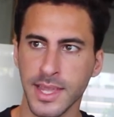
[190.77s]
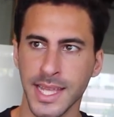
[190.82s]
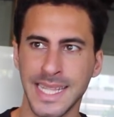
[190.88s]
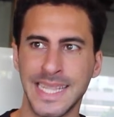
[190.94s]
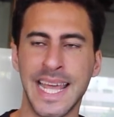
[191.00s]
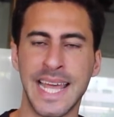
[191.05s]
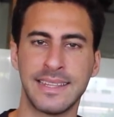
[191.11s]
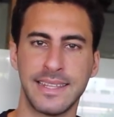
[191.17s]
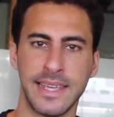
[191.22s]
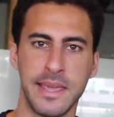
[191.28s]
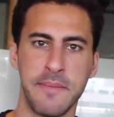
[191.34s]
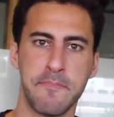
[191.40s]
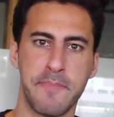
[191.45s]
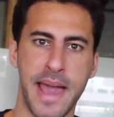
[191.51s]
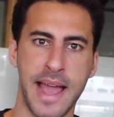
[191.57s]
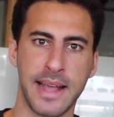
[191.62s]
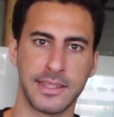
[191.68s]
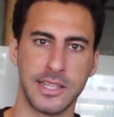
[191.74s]
that
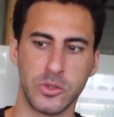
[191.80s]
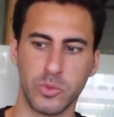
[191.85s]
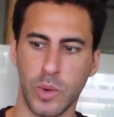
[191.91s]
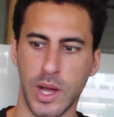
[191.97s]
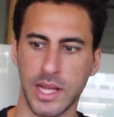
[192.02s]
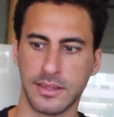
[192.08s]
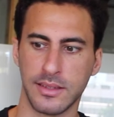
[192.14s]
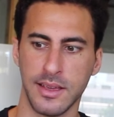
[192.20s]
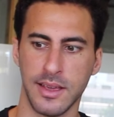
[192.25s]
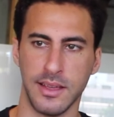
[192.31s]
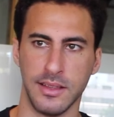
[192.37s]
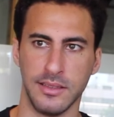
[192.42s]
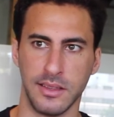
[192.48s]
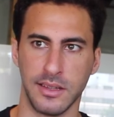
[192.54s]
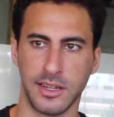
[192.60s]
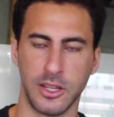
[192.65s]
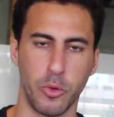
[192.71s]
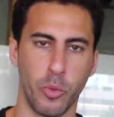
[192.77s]
impact is what
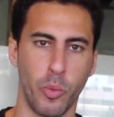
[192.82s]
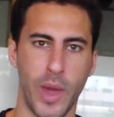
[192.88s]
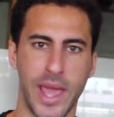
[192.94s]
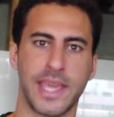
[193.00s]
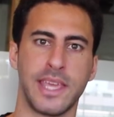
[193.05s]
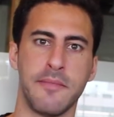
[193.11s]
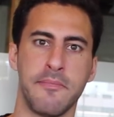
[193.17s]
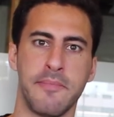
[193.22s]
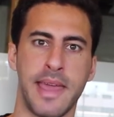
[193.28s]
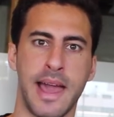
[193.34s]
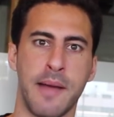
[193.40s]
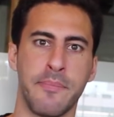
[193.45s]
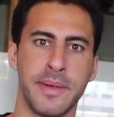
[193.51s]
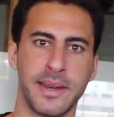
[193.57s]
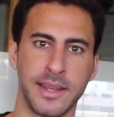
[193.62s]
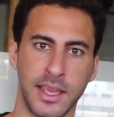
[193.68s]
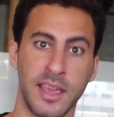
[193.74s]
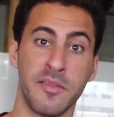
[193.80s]
literally waking me
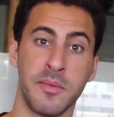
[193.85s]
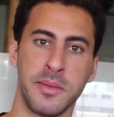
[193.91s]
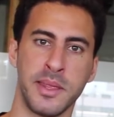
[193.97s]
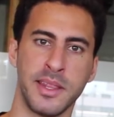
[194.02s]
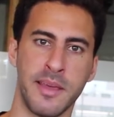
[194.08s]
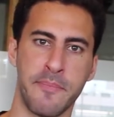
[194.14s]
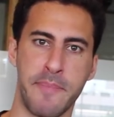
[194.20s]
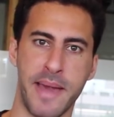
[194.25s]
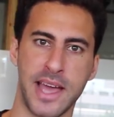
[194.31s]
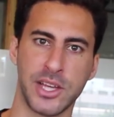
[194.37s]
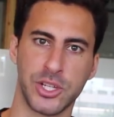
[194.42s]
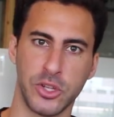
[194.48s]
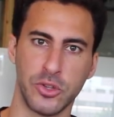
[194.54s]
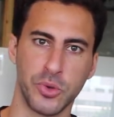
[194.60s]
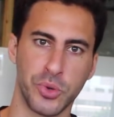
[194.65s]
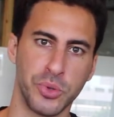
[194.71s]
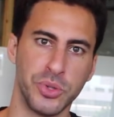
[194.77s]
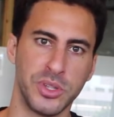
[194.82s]
up and giving me the
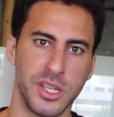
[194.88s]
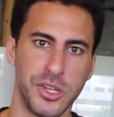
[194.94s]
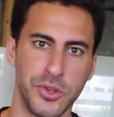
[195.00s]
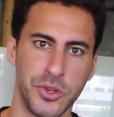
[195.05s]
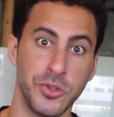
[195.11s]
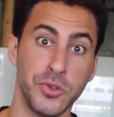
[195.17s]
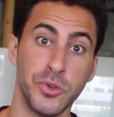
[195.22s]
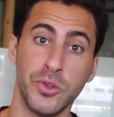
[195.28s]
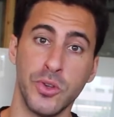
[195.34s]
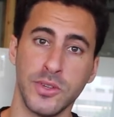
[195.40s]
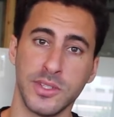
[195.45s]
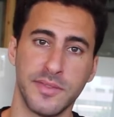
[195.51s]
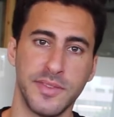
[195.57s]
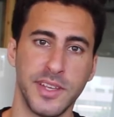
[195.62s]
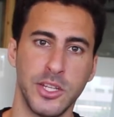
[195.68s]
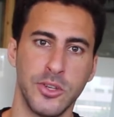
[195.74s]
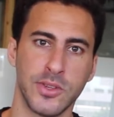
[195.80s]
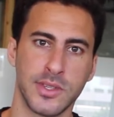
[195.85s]
passion to continue to do those
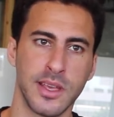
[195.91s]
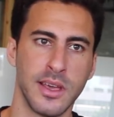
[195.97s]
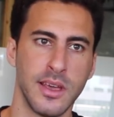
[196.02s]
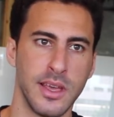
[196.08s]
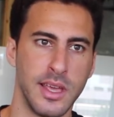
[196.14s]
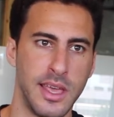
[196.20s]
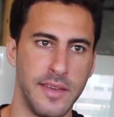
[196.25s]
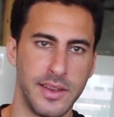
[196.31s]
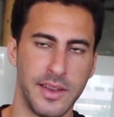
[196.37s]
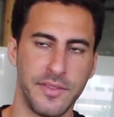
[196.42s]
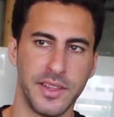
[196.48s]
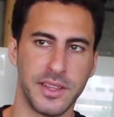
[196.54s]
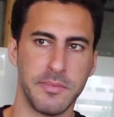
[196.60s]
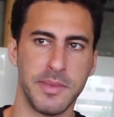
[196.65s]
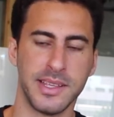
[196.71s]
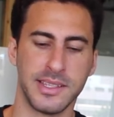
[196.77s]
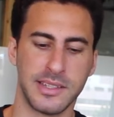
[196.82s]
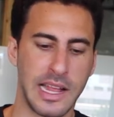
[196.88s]
videos even if
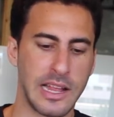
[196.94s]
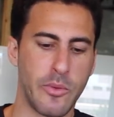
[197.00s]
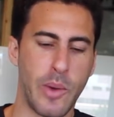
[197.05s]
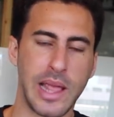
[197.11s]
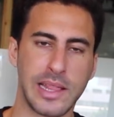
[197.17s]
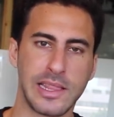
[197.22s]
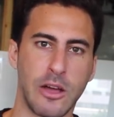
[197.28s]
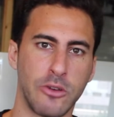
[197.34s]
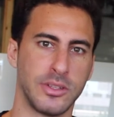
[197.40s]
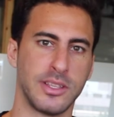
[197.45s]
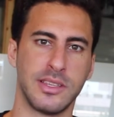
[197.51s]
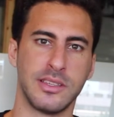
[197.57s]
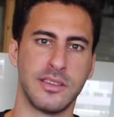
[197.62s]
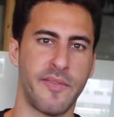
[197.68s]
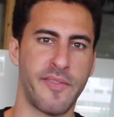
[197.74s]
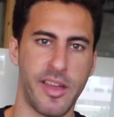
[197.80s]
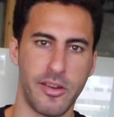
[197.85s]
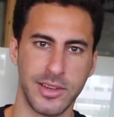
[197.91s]
it means like right now this is
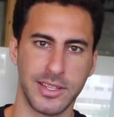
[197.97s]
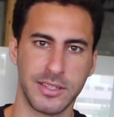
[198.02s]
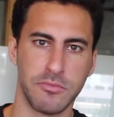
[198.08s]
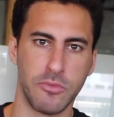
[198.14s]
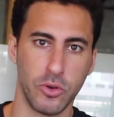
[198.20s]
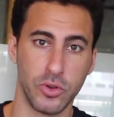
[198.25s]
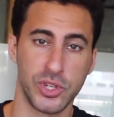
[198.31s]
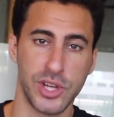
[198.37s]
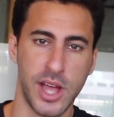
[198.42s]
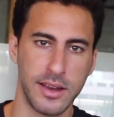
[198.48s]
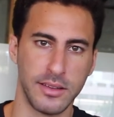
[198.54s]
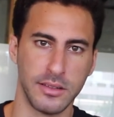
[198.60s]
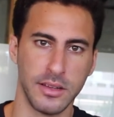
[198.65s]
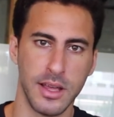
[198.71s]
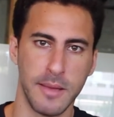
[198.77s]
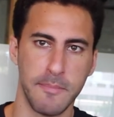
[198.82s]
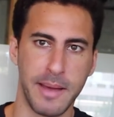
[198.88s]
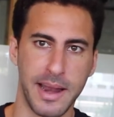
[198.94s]
a very small
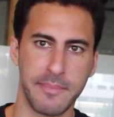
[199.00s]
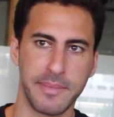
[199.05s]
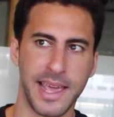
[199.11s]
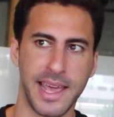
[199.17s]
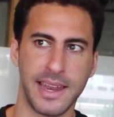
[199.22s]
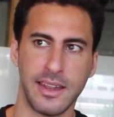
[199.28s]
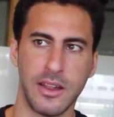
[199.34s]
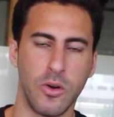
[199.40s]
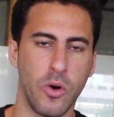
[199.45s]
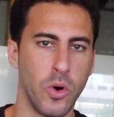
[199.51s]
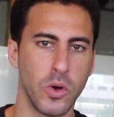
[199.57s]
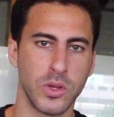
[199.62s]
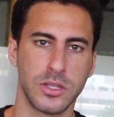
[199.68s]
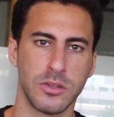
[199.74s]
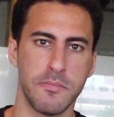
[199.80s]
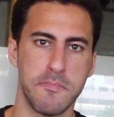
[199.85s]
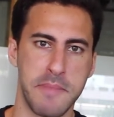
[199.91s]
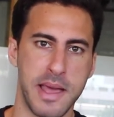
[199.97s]
channel but i'm getting
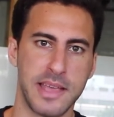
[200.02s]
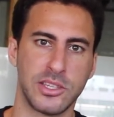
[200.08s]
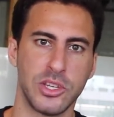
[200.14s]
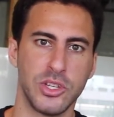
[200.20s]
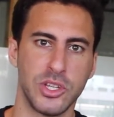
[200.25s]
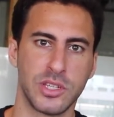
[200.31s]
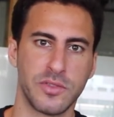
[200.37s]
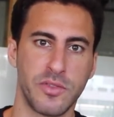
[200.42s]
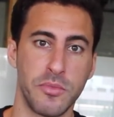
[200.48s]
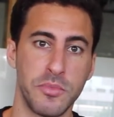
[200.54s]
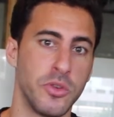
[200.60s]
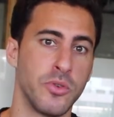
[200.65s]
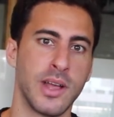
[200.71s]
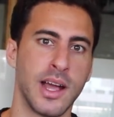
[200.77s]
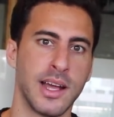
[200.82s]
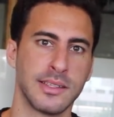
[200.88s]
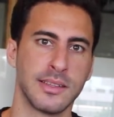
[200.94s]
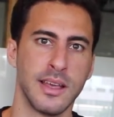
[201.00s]
awesome messages from you
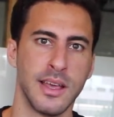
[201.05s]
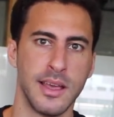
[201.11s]
guys